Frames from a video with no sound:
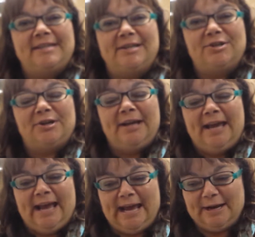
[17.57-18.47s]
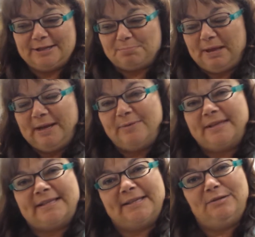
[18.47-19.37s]
center, and I was playing with
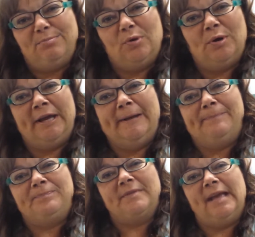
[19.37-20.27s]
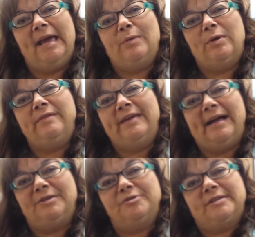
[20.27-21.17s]
this little boy, and one of
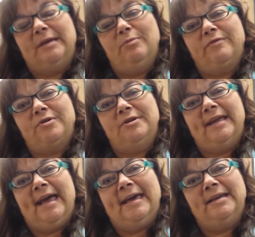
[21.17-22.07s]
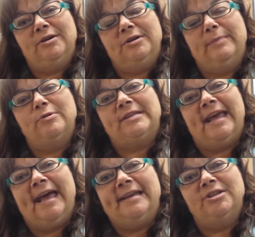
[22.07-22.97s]
the elders came over. Her nan, her name was
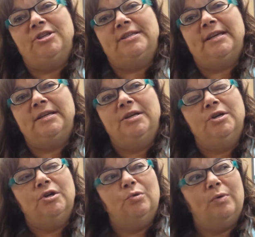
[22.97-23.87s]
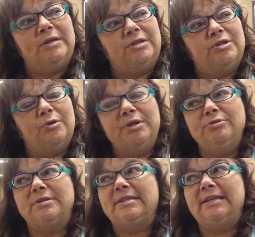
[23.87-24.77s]
Nan, and she said, "What don't
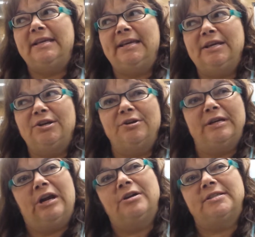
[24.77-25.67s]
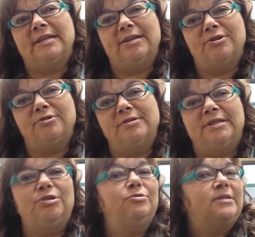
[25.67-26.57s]
you see here in our centers
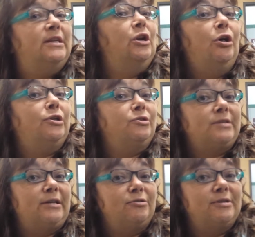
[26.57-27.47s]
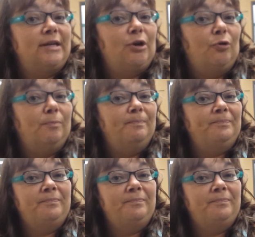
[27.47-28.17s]
that you see in all your centers at home?"